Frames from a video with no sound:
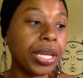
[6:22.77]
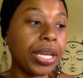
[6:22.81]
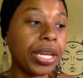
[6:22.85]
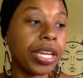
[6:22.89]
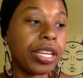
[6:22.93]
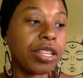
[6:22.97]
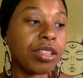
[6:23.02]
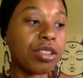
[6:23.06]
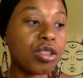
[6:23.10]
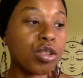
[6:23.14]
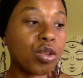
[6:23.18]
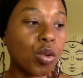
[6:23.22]

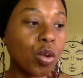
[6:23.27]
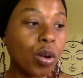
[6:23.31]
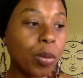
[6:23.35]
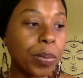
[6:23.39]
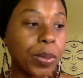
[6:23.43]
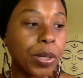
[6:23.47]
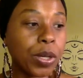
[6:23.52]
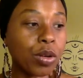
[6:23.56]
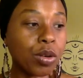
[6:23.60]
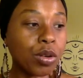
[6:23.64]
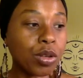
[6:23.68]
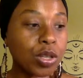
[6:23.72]
And
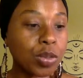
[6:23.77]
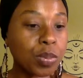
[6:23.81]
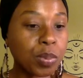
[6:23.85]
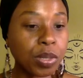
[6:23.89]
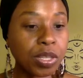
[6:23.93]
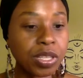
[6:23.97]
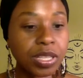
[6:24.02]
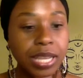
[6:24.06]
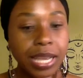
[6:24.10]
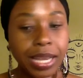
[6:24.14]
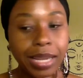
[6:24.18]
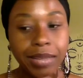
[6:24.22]
Scorpios
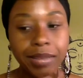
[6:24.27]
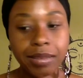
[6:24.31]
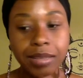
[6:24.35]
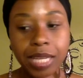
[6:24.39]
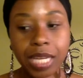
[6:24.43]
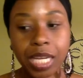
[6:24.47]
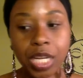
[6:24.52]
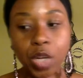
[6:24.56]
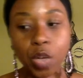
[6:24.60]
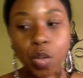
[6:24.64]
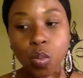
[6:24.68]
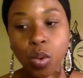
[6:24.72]
protect
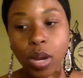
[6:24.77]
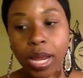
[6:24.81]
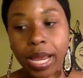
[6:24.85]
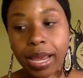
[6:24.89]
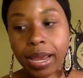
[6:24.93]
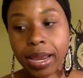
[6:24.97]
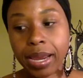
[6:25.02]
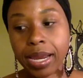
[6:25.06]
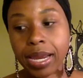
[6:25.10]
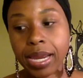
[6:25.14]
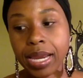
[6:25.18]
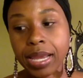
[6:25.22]
in a
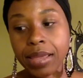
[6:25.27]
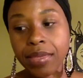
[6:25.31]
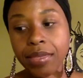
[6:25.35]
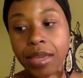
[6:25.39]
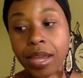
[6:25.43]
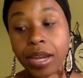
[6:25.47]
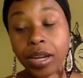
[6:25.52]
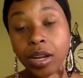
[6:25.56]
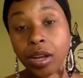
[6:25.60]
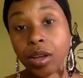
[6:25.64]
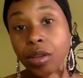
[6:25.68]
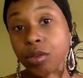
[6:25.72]
way
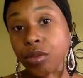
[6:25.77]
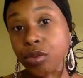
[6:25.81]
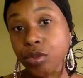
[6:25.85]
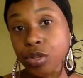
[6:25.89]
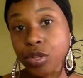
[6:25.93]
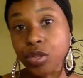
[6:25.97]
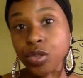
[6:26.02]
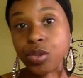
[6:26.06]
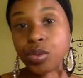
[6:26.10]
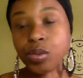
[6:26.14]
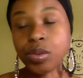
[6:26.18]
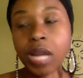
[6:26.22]
that
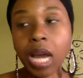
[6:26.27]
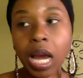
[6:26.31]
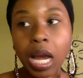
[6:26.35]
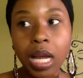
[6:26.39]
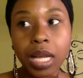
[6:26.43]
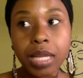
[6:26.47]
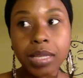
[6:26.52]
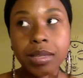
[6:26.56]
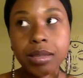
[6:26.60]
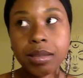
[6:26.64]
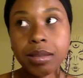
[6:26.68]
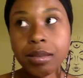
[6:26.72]
others do not.
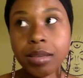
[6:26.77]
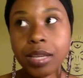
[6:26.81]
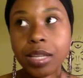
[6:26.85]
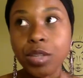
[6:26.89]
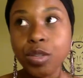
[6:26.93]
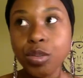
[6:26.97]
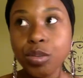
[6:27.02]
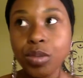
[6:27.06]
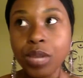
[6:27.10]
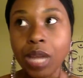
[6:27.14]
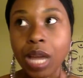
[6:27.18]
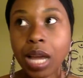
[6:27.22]
They
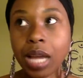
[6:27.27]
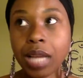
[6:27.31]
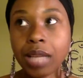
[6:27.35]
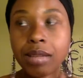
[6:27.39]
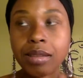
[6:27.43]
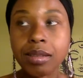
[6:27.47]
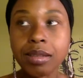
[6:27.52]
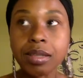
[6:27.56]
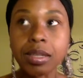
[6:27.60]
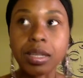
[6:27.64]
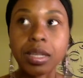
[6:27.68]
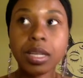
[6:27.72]
do not.
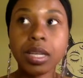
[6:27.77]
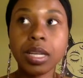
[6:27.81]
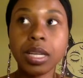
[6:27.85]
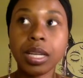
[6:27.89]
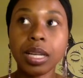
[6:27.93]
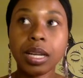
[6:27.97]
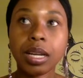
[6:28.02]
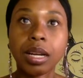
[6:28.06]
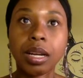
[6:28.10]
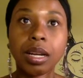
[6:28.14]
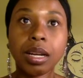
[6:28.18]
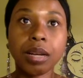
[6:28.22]

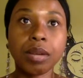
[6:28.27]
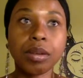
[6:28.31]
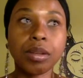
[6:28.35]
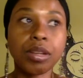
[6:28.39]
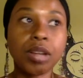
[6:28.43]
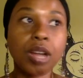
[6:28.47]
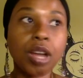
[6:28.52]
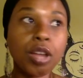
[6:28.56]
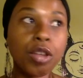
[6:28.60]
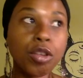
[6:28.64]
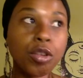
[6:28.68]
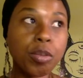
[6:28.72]
Uh,
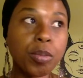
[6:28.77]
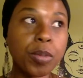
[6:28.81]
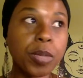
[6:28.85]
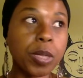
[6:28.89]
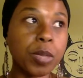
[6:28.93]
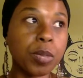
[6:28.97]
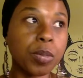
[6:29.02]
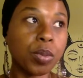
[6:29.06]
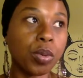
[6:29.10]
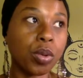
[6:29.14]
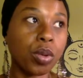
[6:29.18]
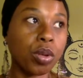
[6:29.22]
other
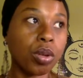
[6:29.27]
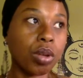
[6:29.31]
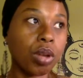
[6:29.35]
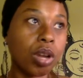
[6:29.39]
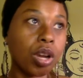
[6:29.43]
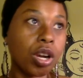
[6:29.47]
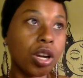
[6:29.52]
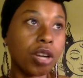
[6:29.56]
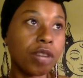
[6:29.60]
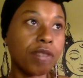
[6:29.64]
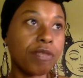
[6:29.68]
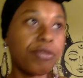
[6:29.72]
people
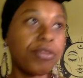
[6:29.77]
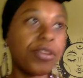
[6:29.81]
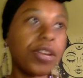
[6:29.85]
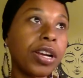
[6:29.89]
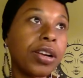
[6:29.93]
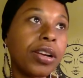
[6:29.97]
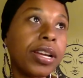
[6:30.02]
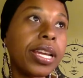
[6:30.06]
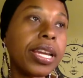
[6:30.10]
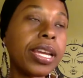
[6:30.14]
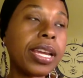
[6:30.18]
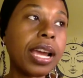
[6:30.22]
are
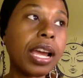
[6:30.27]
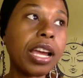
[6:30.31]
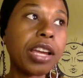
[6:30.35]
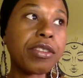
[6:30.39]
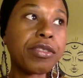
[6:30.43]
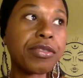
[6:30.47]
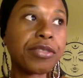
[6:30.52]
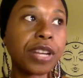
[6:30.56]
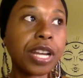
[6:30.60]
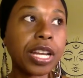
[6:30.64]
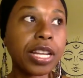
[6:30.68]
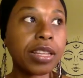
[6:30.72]
very, I
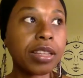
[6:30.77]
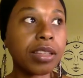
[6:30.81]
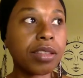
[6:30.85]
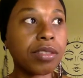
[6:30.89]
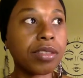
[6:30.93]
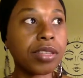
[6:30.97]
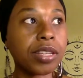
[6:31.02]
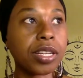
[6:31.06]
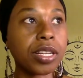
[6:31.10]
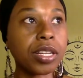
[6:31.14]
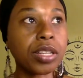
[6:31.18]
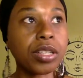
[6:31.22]
find that
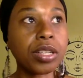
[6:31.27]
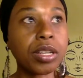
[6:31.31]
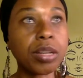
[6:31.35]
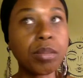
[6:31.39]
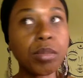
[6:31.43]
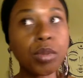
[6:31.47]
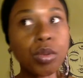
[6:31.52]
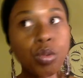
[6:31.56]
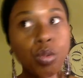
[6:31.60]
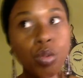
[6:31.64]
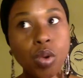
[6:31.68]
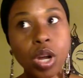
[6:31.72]
they're,
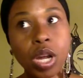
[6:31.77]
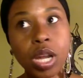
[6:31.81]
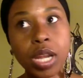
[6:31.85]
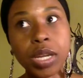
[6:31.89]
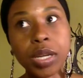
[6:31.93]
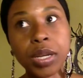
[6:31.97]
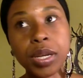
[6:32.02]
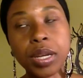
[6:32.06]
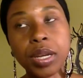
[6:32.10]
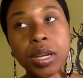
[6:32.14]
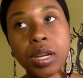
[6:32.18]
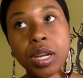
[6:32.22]
number
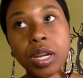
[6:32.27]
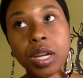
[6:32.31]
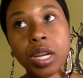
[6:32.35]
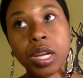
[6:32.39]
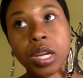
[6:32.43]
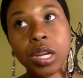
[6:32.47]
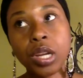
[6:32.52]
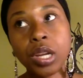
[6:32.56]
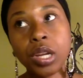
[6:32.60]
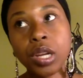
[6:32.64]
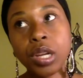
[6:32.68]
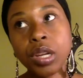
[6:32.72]
one,
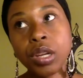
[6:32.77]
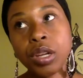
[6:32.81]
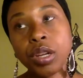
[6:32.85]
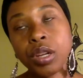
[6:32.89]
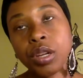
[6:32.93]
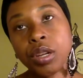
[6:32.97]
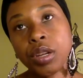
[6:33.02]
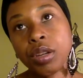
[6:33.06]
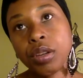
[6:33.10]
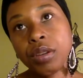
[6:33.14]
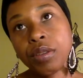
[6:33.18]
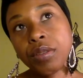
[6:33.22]

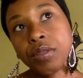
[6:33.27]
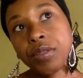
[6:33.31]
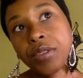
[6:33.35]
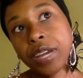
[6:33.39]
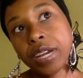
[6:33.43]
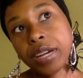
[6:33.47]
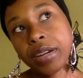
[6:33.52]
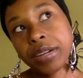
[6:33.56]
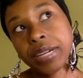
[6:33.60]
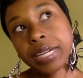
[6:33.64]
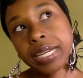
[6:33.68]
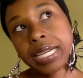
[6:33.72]

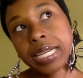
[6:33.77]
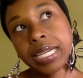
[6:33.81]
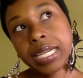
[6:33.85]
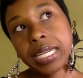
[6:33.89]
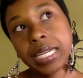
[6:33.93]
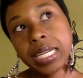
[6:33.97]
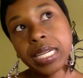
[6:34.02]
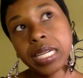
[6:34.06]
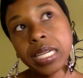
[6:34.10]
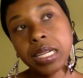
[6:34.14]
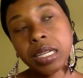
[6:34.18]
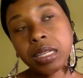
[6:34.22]

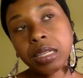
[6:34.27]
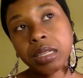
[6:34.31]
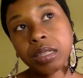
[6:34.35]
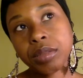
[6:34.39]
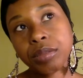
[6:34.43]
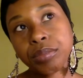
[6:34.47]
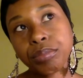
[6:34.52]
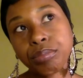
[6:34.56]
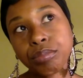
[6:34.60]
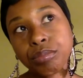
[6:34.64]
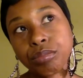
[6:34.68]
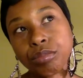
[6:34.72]
very
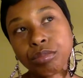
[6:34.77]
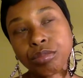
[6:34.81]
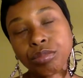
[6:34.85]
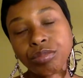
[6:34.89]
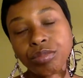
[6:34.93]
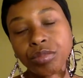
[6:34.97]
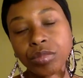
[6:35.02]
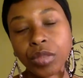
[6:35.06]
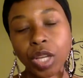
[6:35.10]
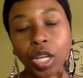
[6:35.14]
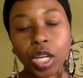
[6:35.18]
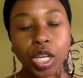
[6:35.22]

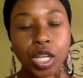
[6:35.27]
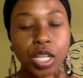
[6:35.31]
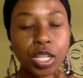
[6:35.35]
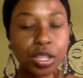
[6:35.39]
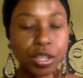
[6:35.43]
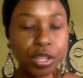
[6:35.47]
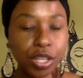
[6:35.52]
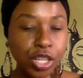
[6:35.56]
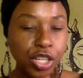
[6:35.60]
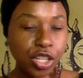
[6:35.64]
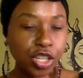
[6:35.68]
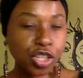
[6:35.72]

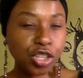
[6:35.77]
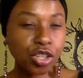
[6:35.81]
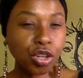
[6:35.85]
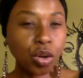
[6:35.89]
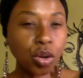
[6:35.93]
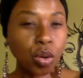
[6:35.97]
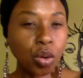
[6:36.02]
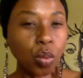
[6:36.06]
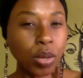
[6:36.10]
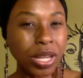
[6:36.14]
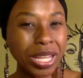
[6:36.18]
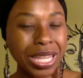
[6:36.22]

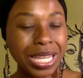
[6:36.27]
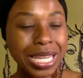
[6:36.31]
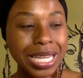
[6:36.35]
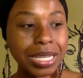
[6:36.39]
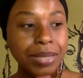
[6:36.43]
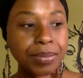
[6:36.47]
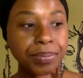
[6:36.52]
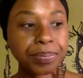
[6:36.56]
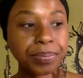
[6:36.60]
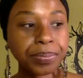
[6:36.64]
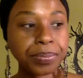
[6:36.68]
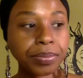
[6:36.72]
conditional with
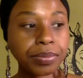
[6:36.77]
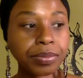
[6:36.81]
it.